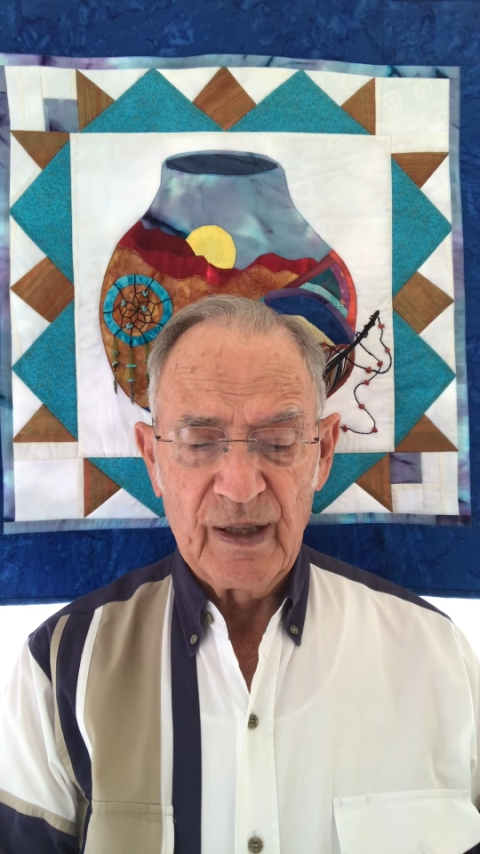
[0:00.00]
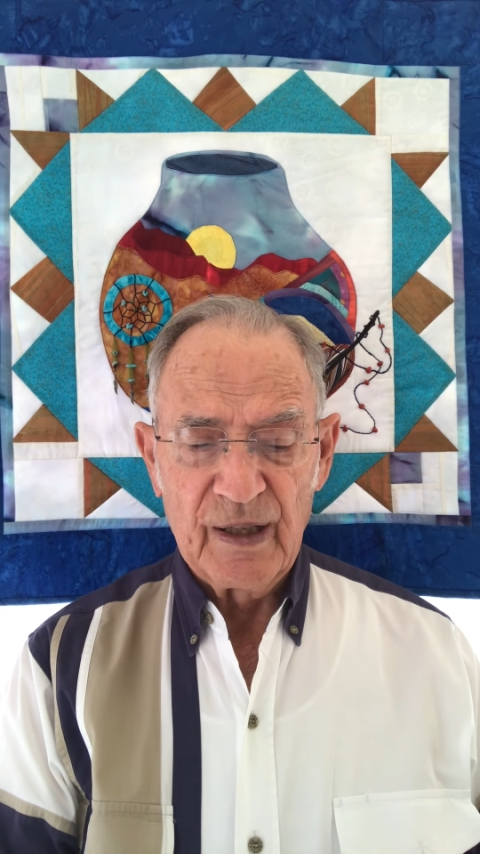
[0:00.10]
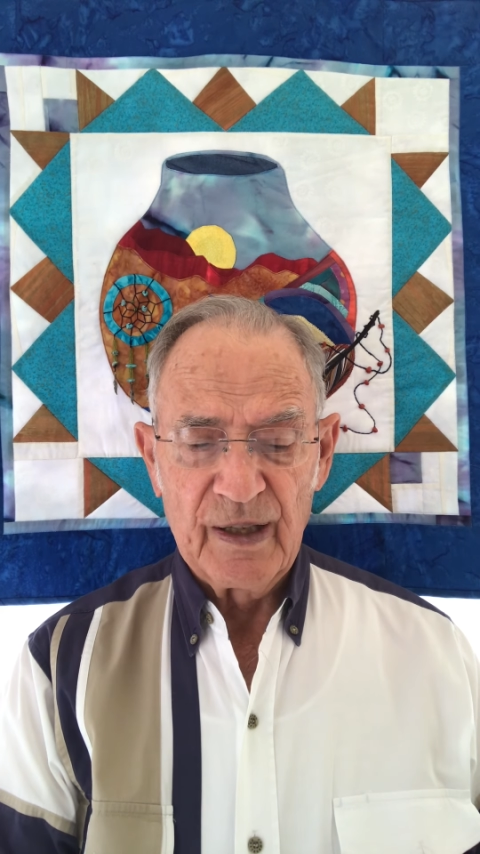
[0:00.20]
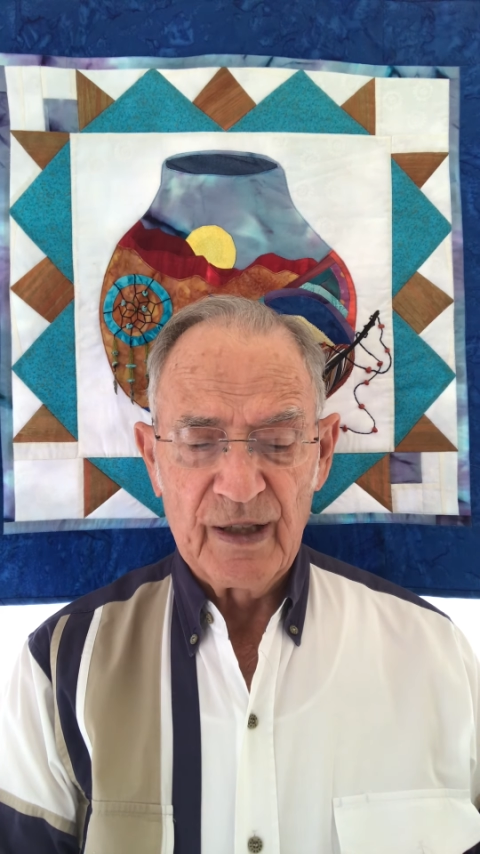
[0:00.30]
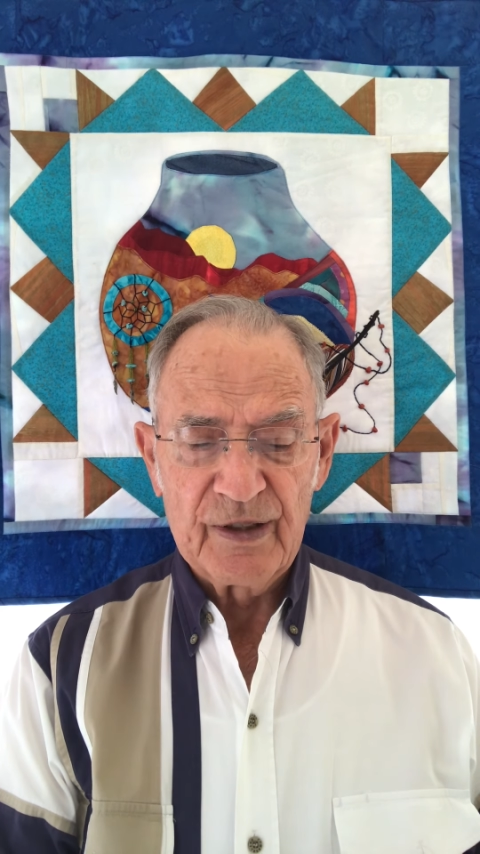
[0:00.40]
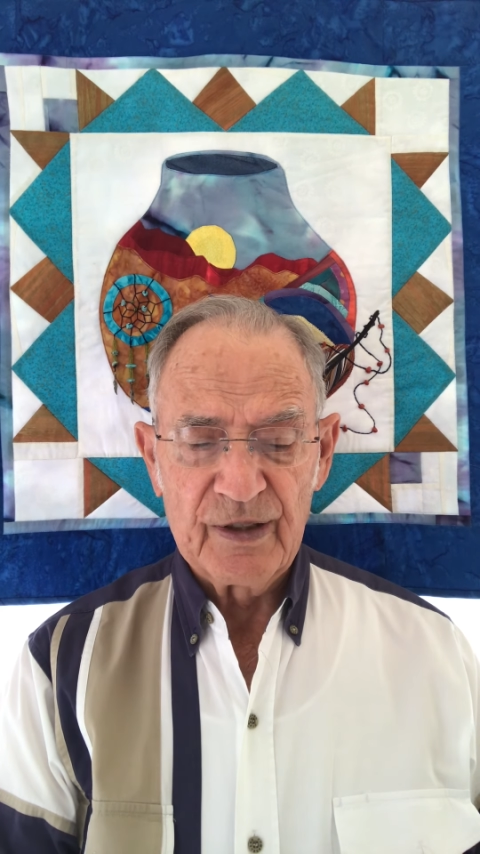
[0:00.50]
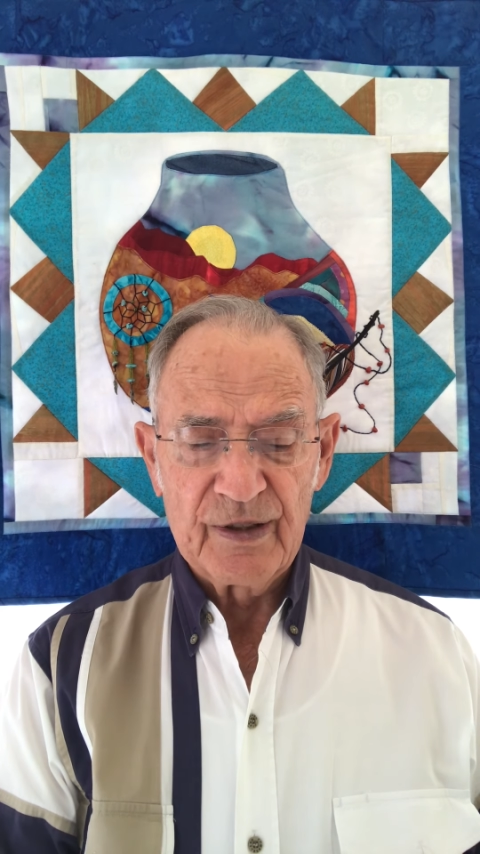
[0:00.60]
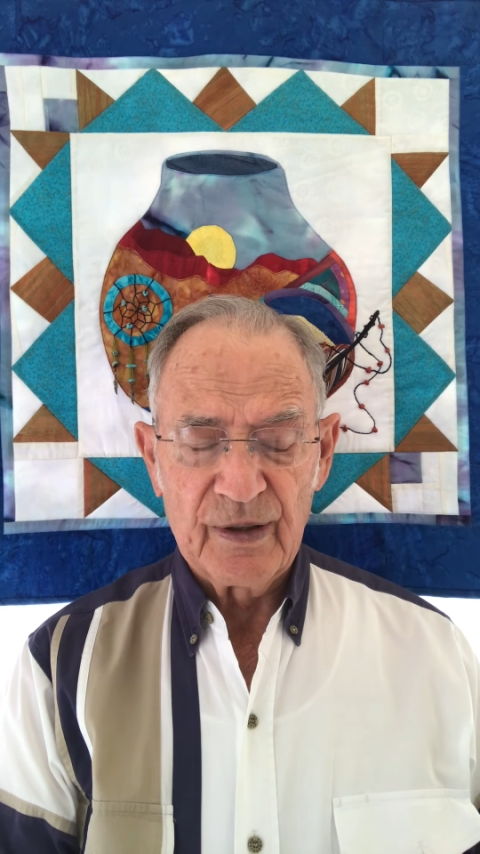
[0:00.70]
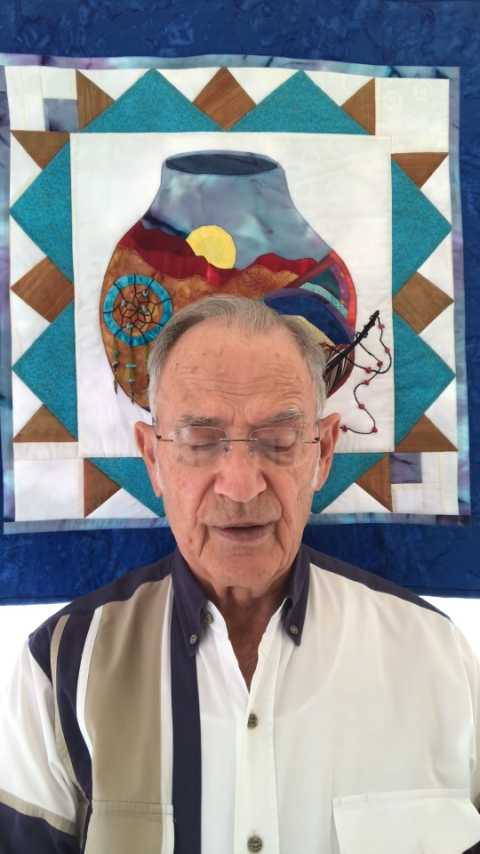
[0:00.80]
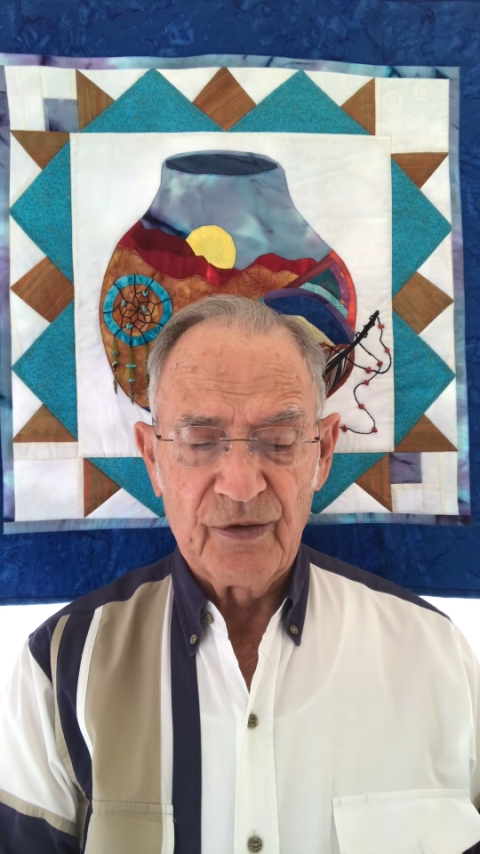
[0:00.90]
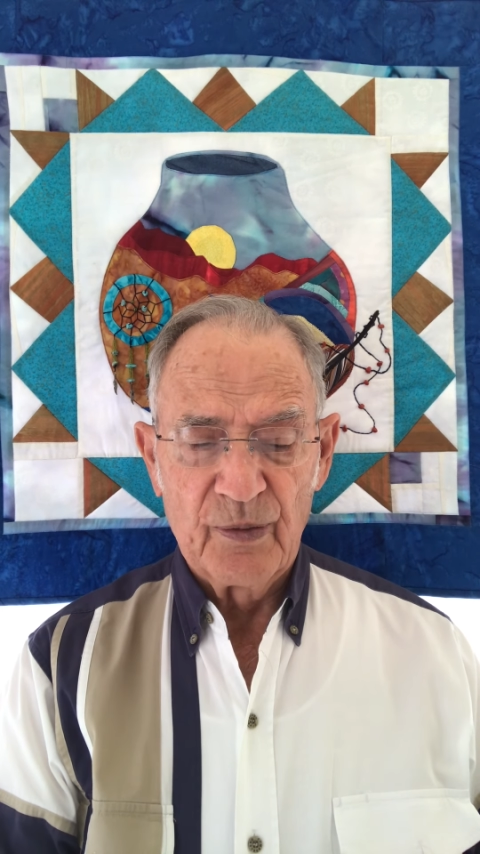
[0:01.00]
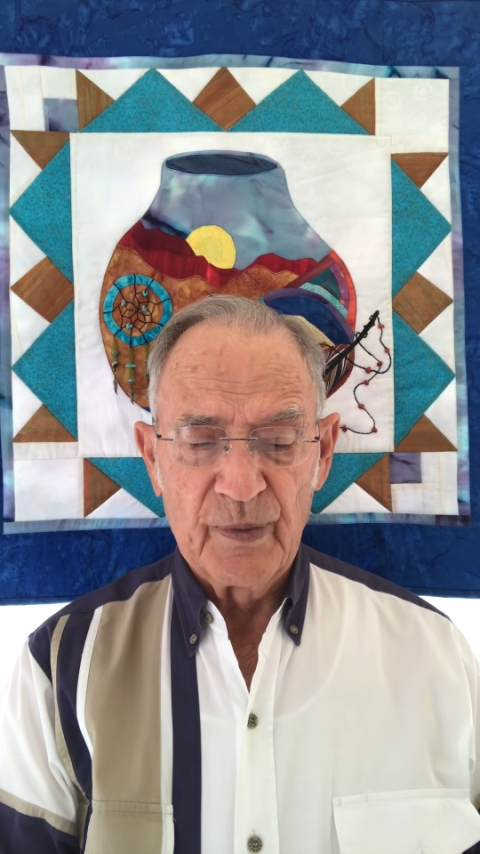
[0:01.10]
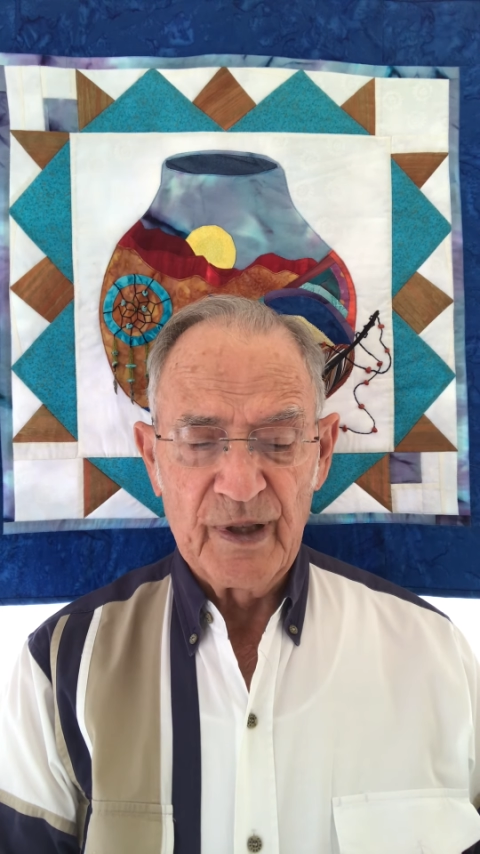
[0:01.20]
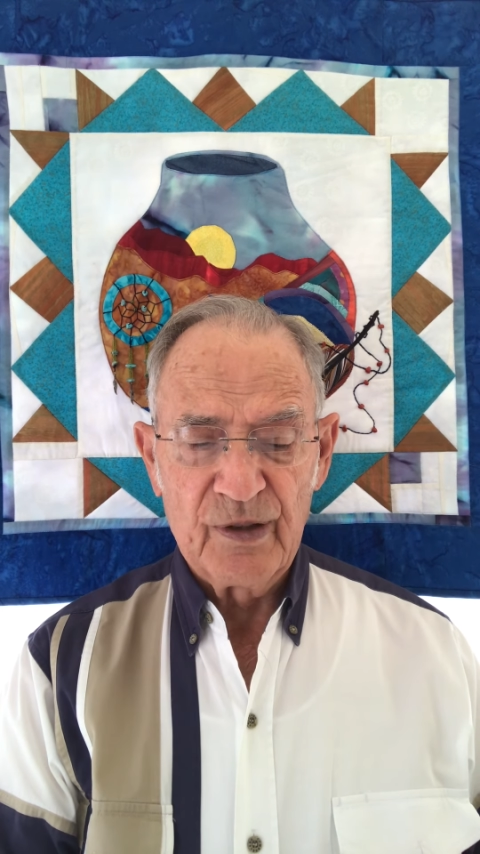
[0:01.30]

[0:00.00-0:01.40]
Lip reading: it necessary for me